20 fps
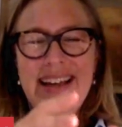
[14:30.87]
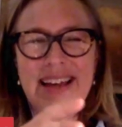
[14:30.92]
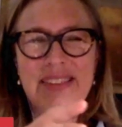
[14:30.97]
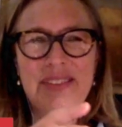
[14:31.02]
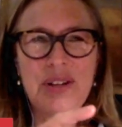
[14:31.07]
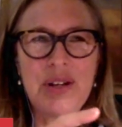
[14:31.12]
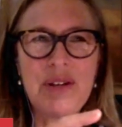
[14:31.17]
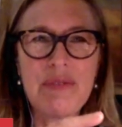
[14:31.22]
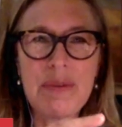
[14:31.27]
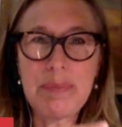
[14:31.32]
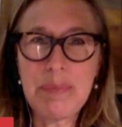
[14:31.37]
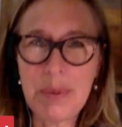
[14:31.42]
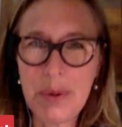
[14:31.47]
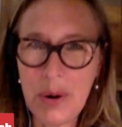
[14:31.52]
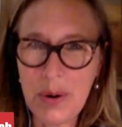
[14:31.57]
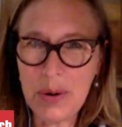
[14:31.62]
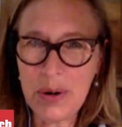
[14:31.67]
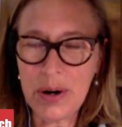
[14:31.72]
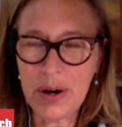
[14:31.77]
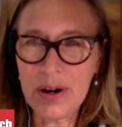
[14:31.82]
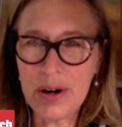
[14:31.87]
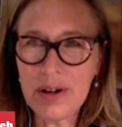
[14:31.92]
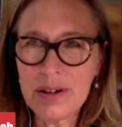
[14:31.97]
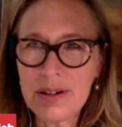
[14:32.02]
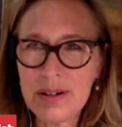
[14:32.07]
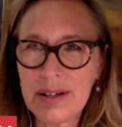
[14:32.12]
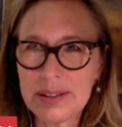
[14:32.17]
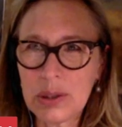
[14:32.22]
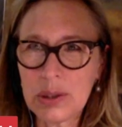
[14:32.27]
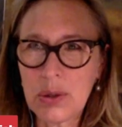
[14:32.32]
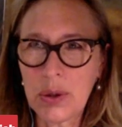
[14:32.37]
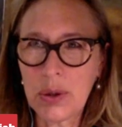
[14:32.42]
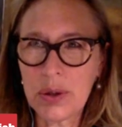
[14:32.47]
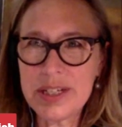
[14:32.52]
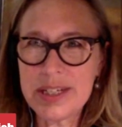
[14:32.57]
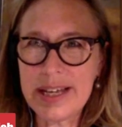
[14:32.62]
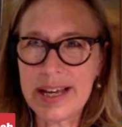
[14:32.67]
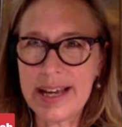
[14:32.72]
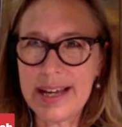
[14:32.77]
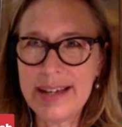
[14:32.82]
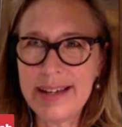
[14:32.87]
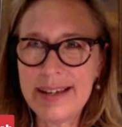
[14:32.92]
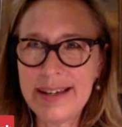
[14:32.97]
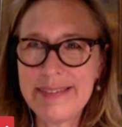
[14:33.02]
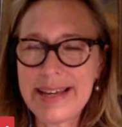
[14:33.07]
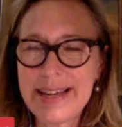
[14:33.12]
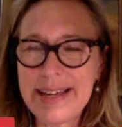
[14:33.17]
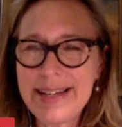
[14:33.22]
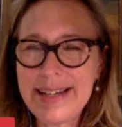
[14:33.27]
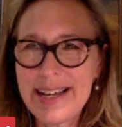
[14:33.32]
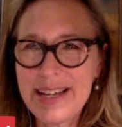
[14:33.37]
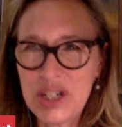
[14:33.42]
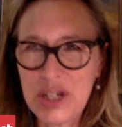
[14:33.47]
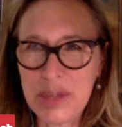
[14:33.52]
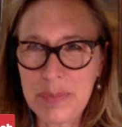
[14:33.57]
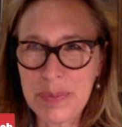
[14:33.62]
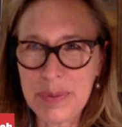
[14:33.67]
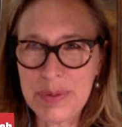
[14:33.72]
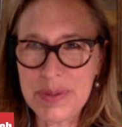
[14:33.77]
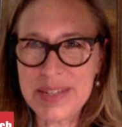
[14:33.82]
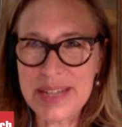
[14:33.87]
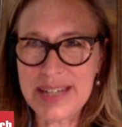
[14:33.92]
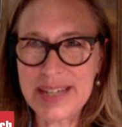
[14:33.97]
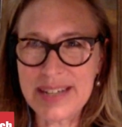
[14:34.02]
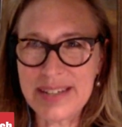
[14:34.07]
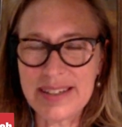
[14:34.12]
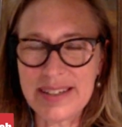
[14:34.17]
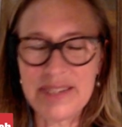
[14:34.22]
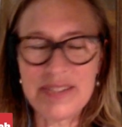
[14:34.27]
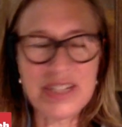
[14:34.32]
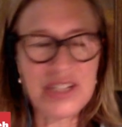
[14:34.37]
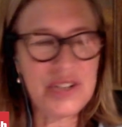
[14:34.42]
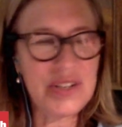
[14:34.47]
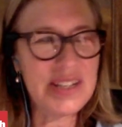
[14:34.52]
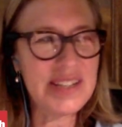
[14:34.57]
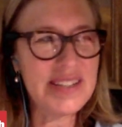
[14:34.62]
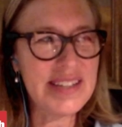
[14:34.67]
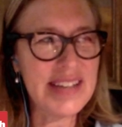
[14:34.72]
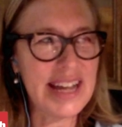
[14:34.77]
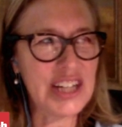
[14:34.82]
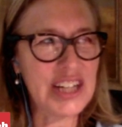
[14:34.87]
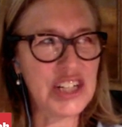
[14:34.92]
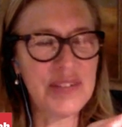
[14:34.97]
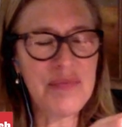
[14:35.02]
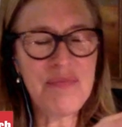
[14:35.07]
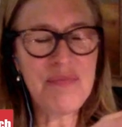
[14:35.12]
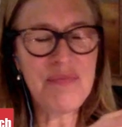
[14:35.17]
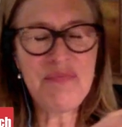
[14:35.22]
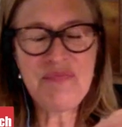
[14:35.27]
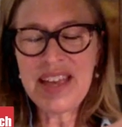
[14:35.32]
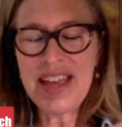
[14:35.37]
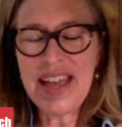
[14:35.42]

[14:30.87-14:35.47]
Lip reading: and then you have a broker called the courtier, and they take 2% on every transaction.